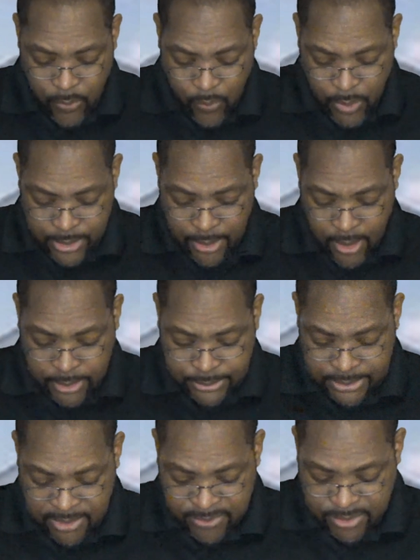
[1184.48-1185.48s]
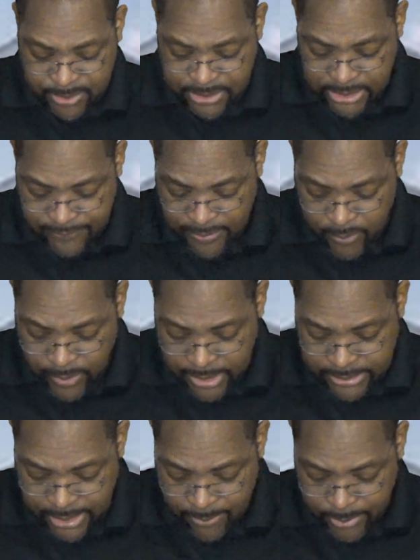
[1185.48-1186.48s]
What are some specific
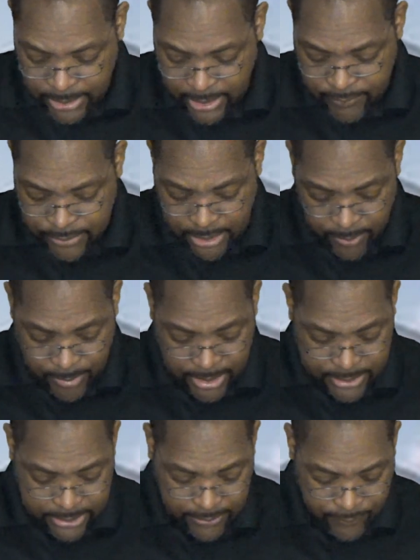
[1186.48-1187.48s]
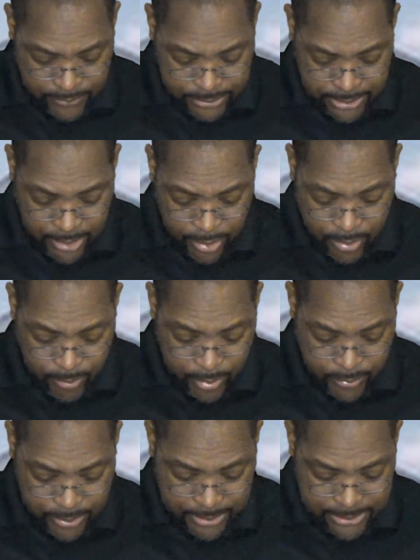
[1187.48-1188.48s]
ways that believers can make a difference in their
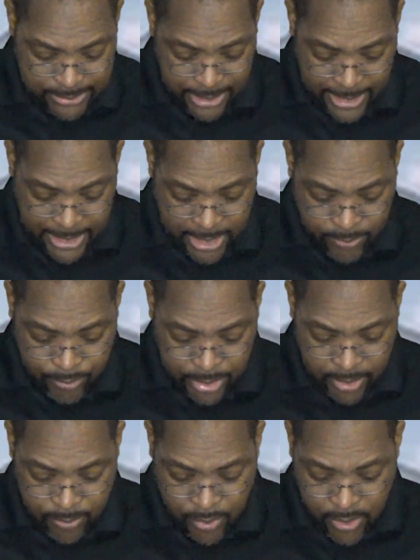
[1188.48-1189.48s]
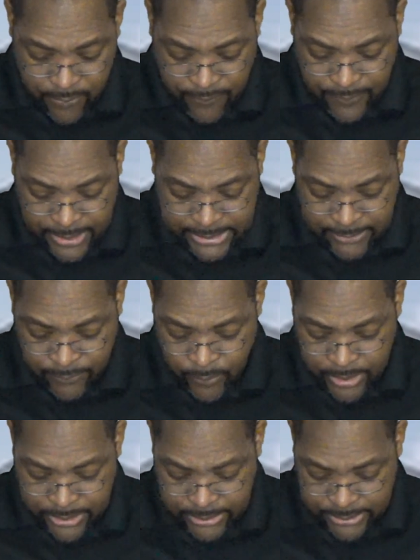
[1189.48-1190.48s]
communities and be more effective
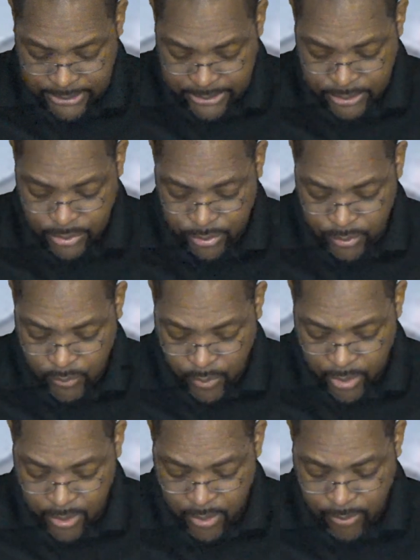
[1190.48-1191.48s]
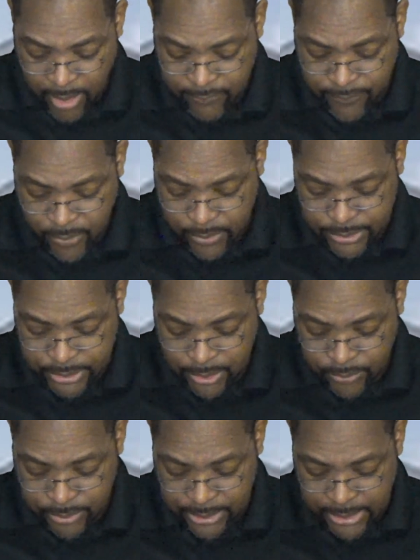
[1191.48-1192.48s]
witnesses to the world by focusing
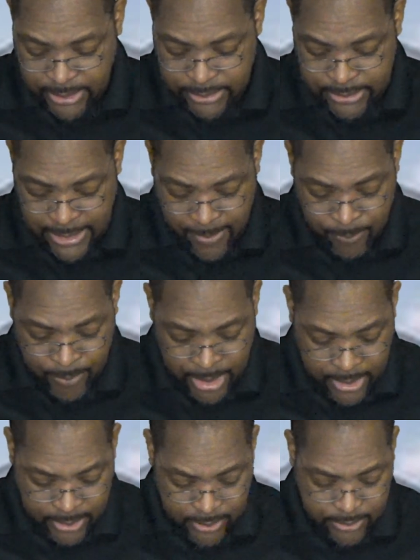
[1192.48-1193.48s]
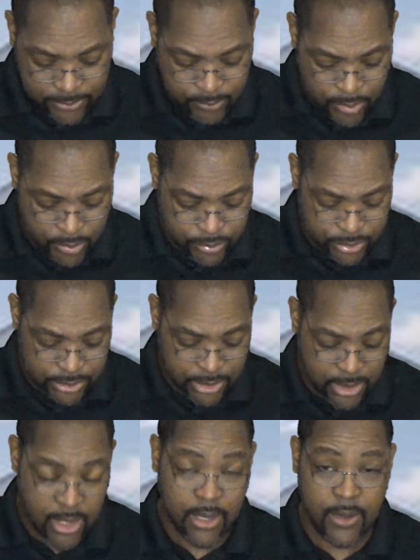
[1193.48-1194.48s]
on things that matter most to
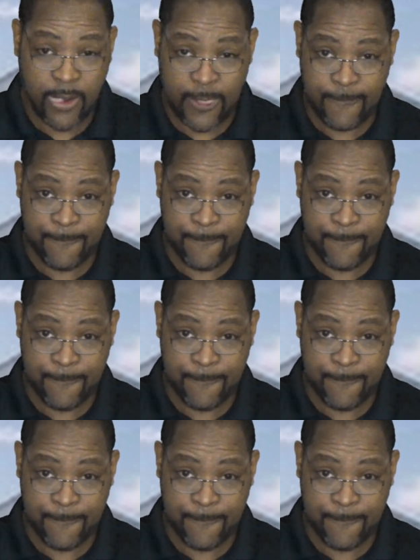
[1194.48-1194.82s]
God?